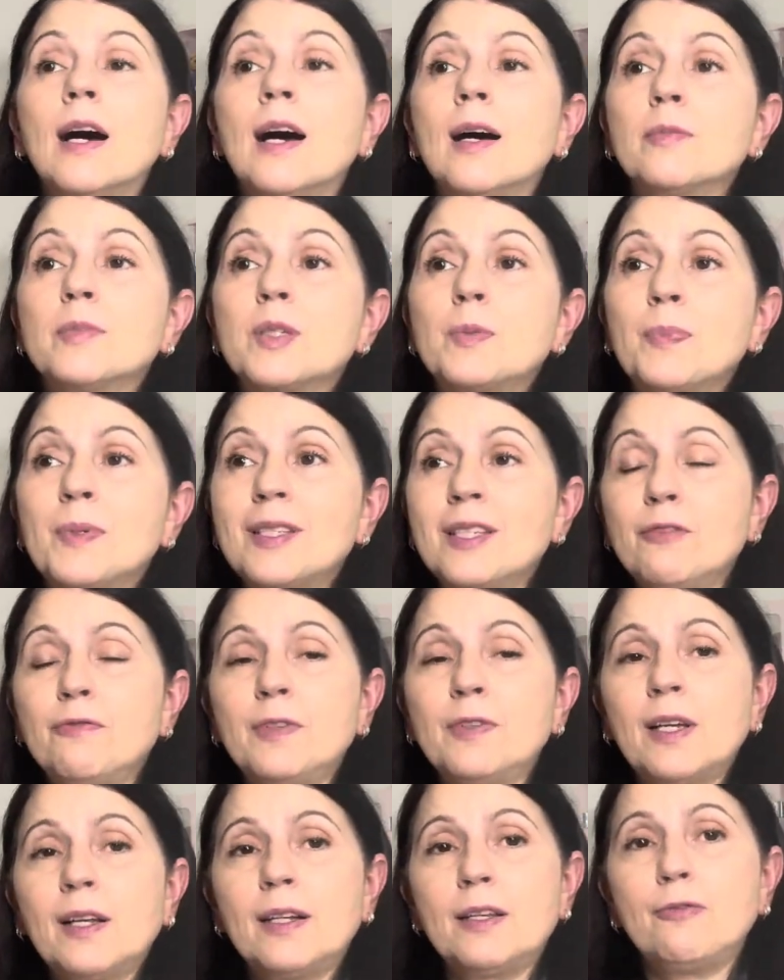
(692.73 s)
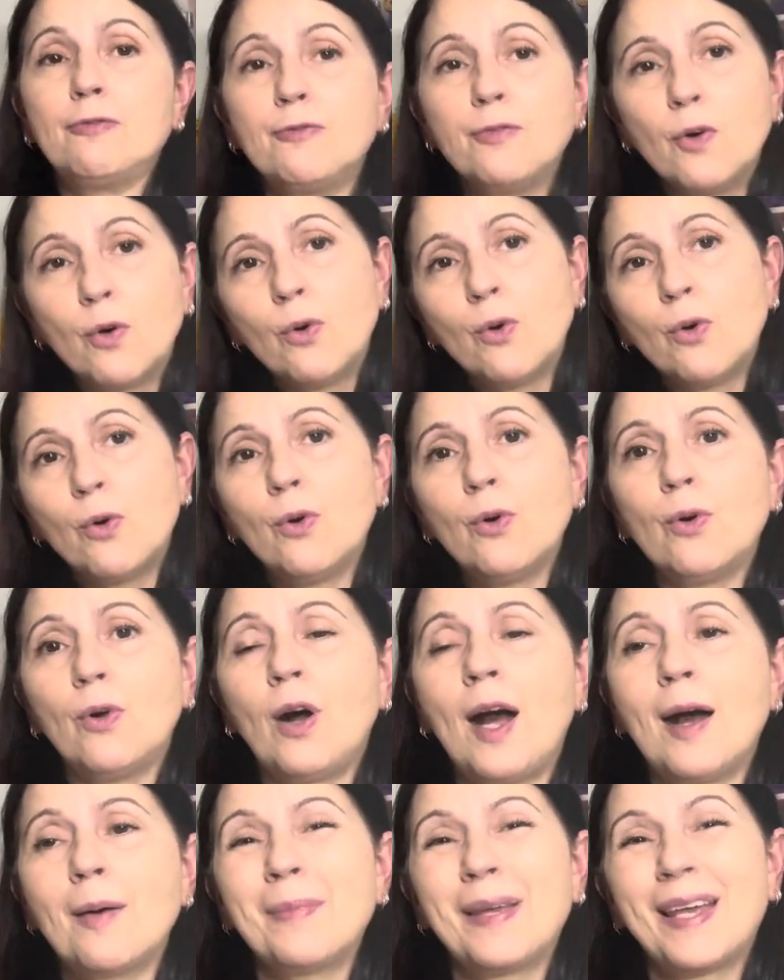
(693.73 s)
Specifically for
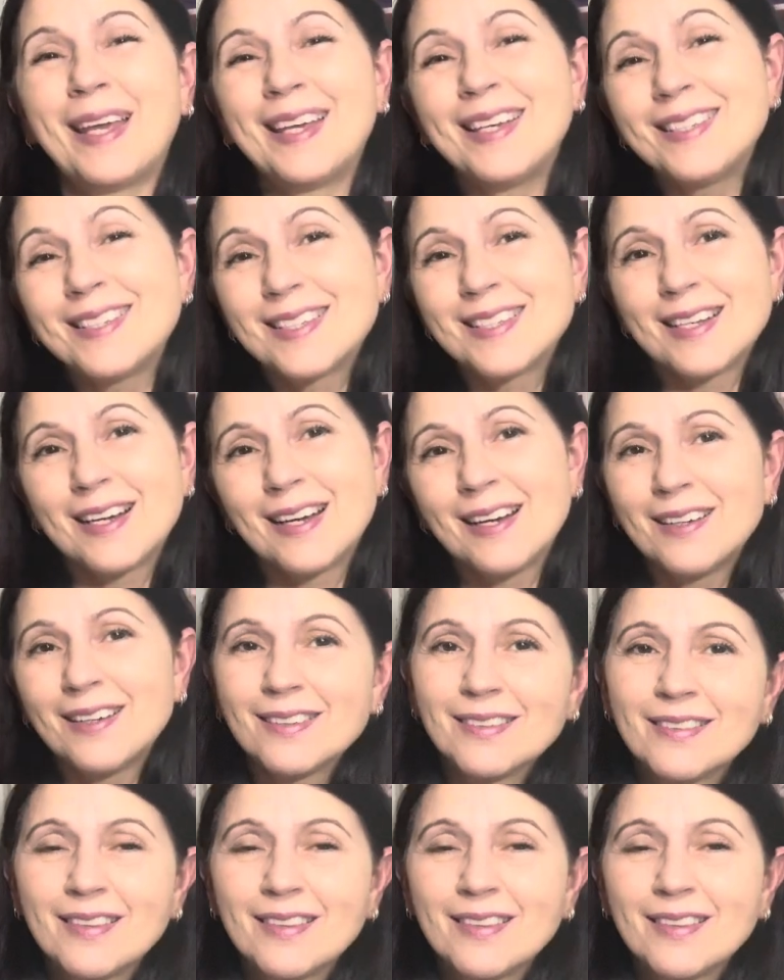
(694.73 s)
Easter.